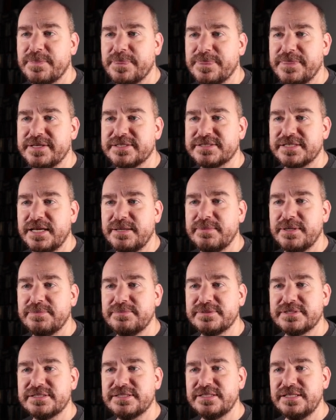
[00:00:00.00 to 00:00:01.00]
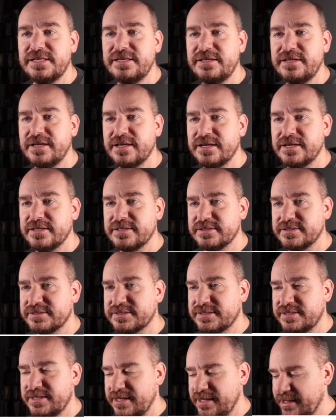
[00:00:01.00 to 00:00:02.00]
This MMC
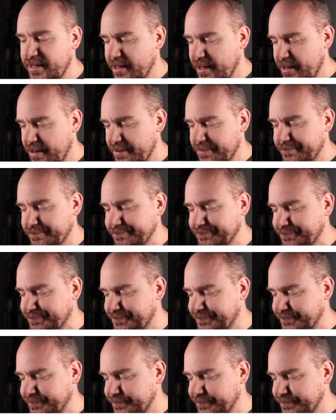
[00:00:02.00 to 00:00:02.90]
is the um,